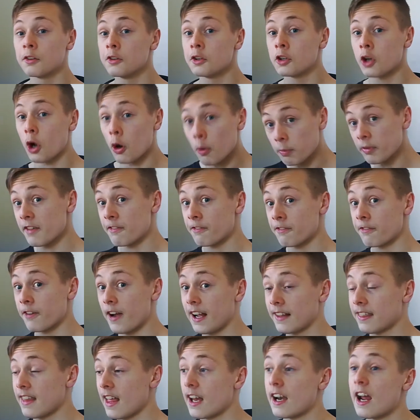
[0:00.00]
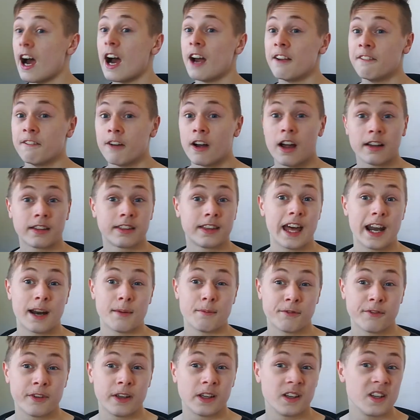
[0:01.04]
cope with the fact that
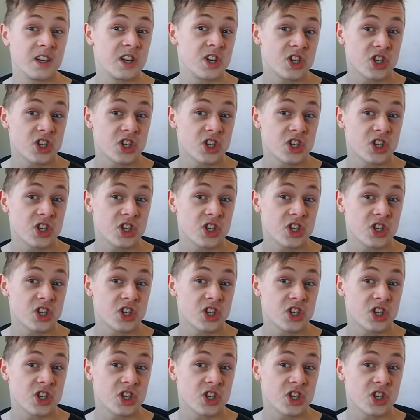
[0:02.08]
I'm feeling